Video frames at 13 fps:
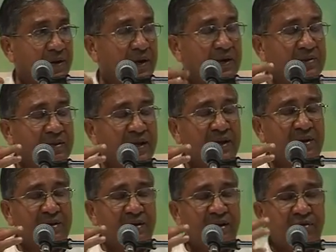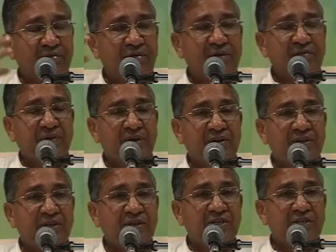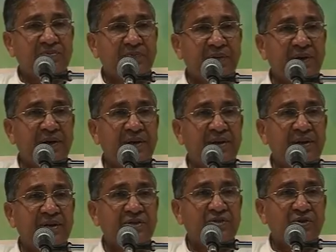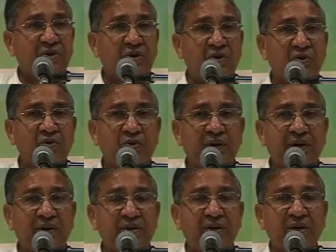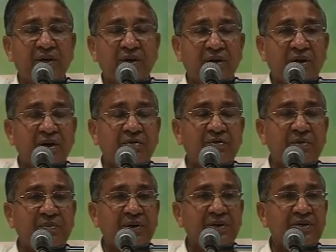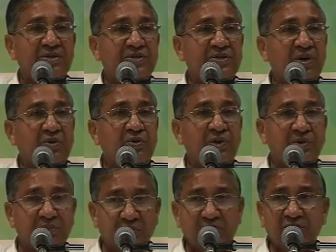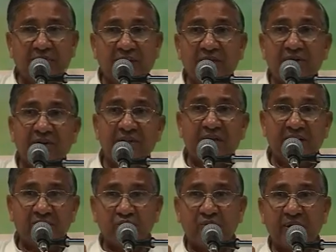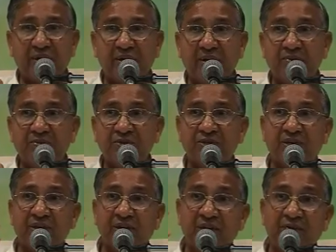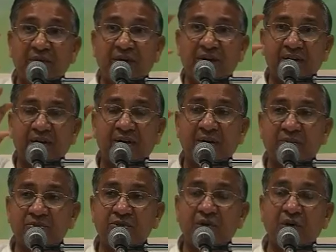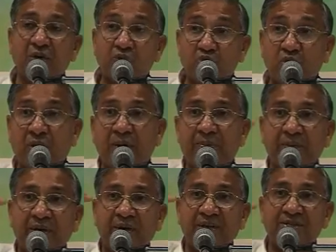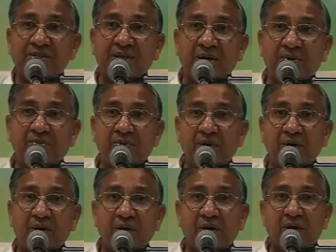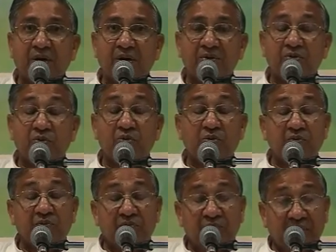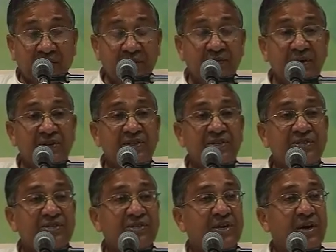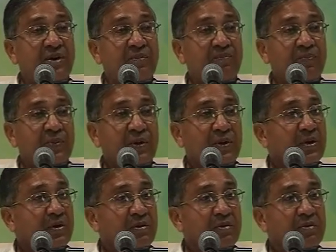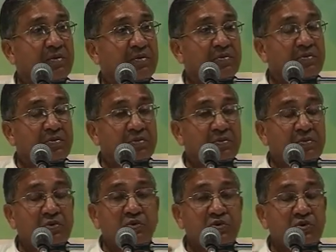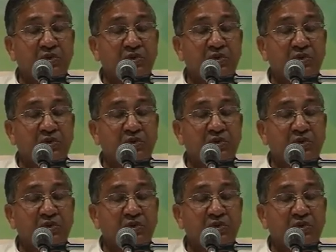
and then everywhere there is pain and sorrow and everybody is shouting because whenever the earthquake comes suddenly water comes tsunami has come so whenever these come you